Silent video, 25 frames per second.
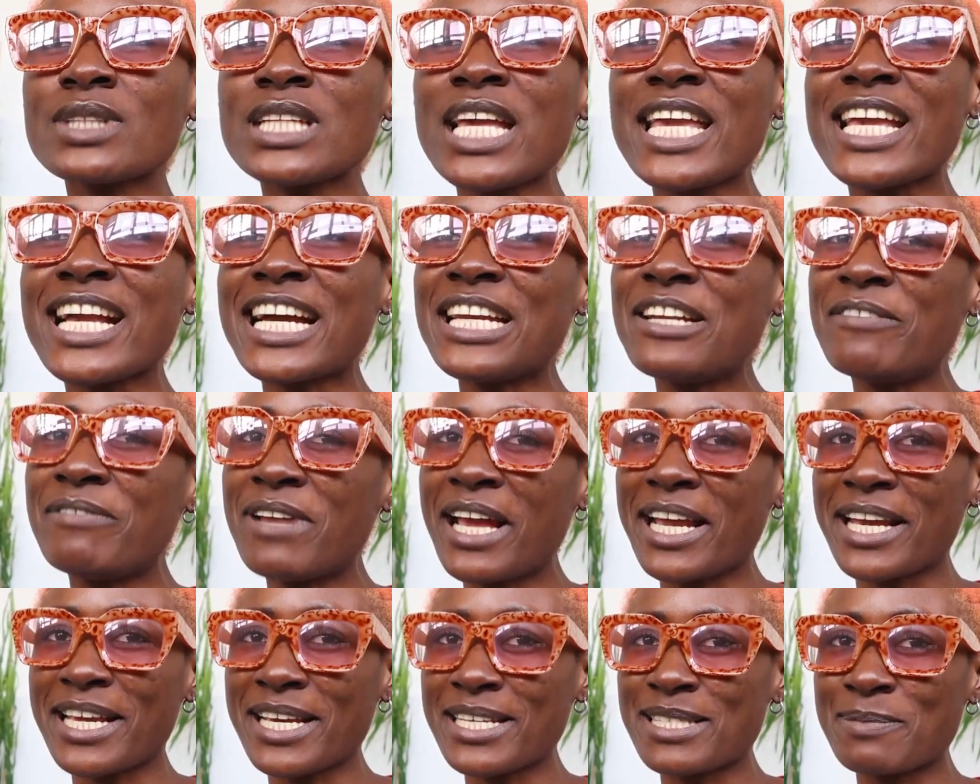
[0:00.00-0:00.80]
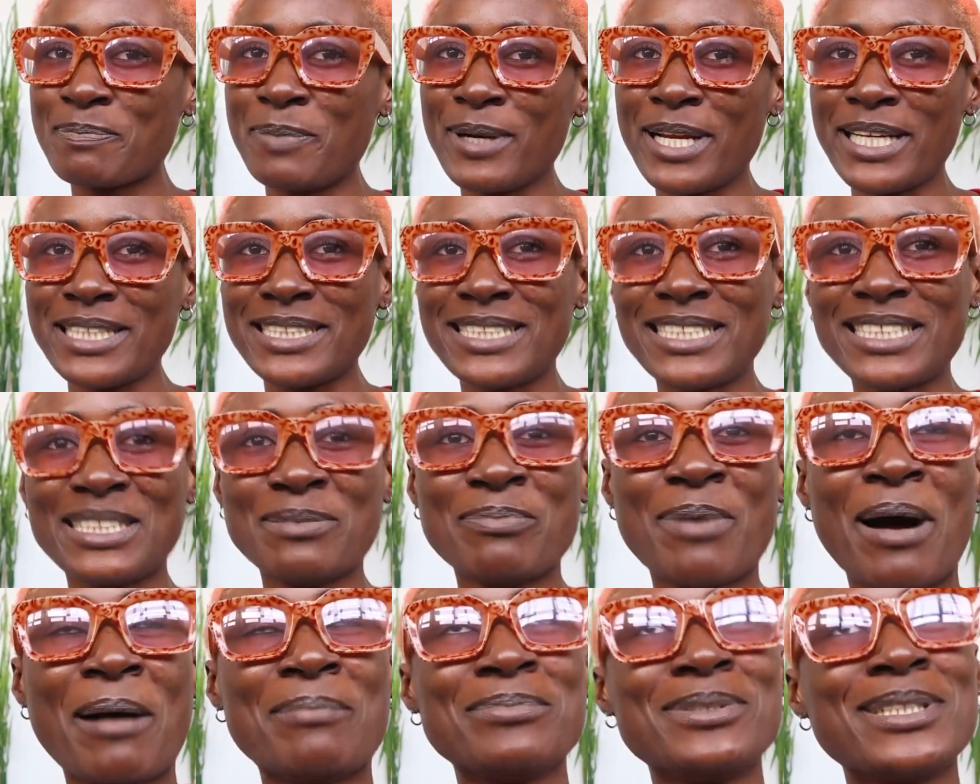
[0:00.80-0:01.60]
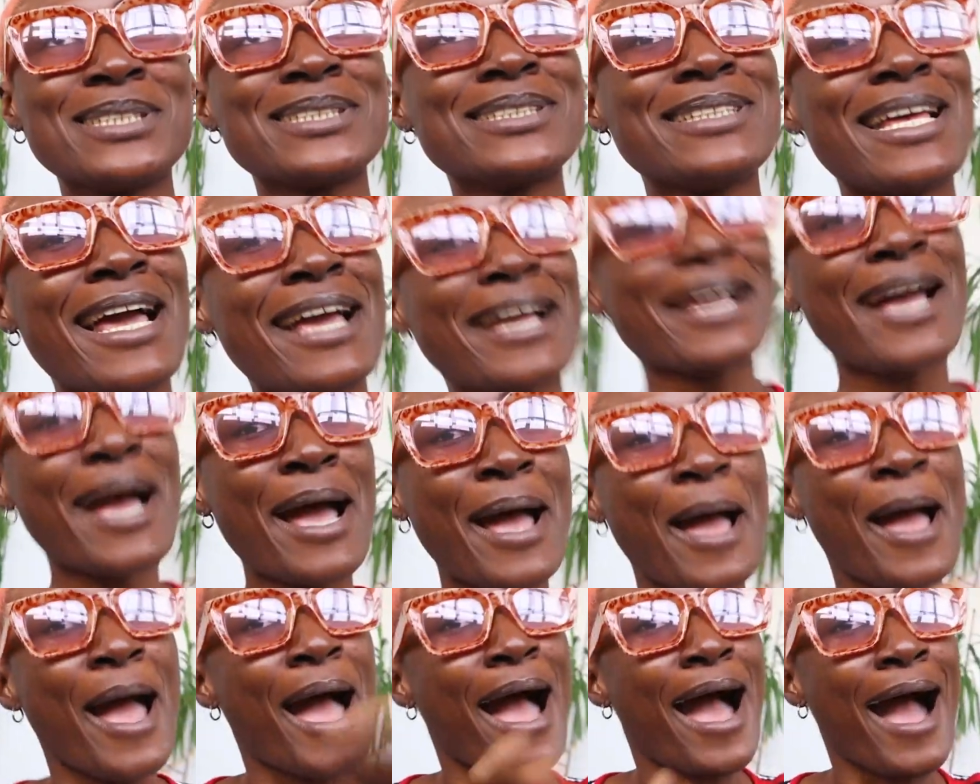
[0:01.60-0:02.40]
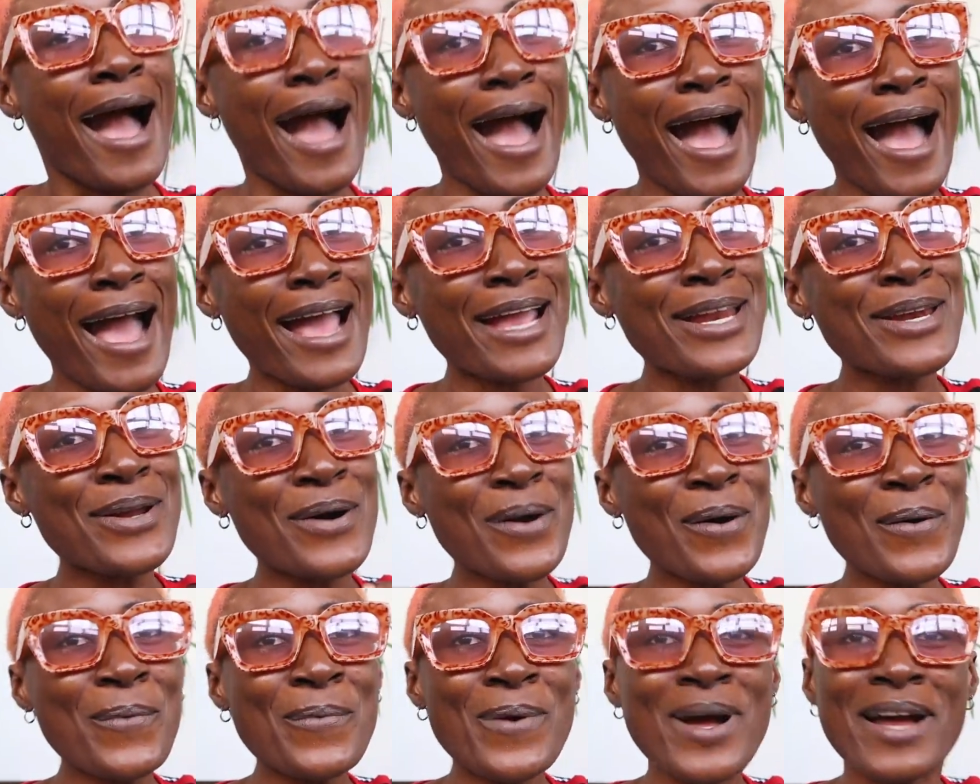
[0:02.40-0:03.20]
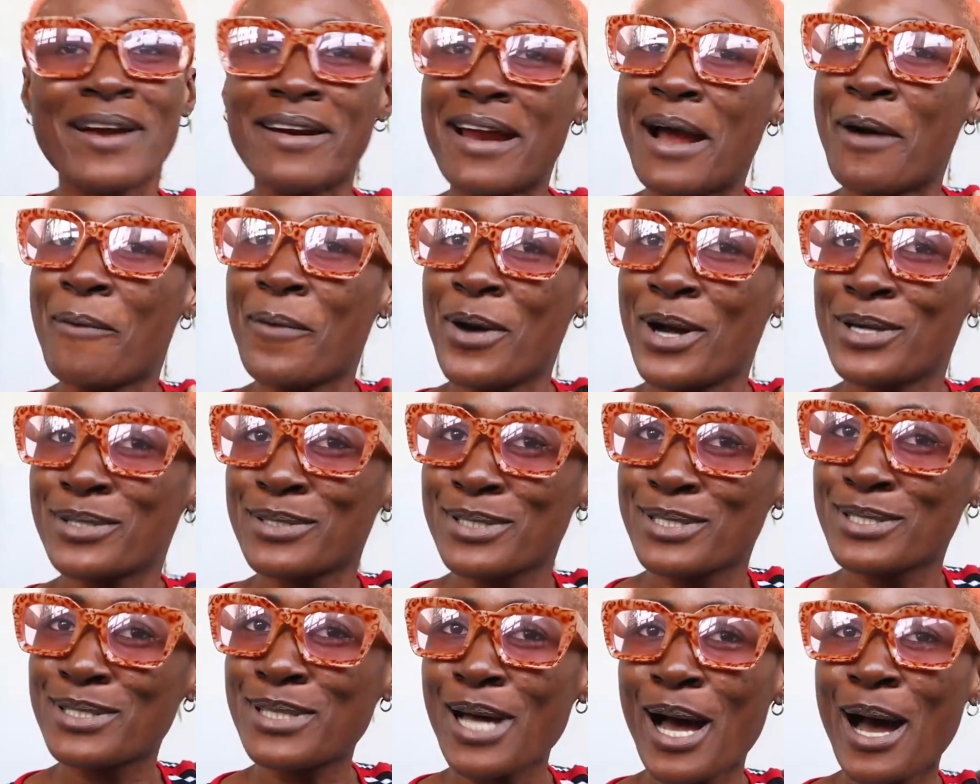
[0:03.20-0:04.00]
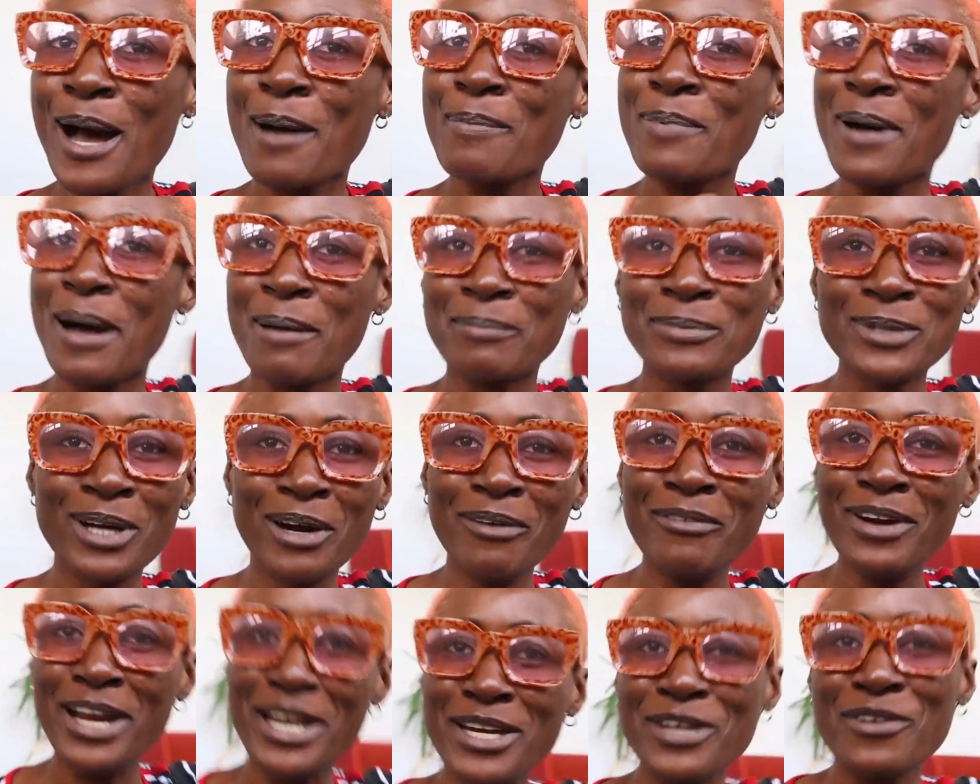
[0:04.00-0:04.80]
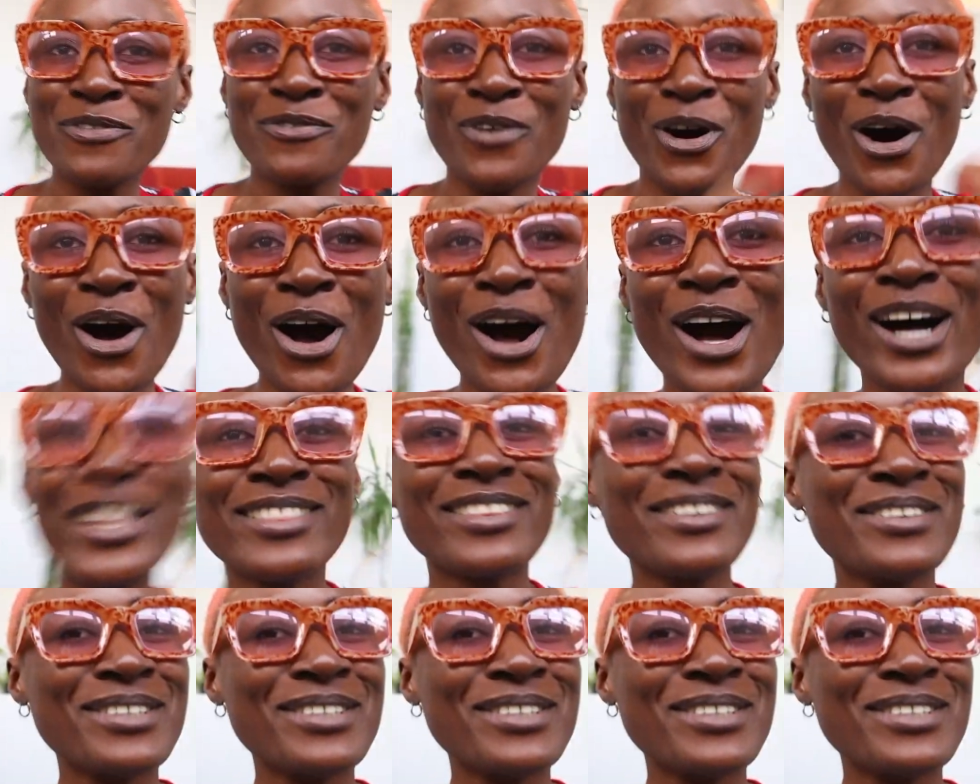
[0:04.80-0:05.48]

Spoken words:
I kind of like explained this, but I'm just like, I know where I want to stop. I'm not ready for all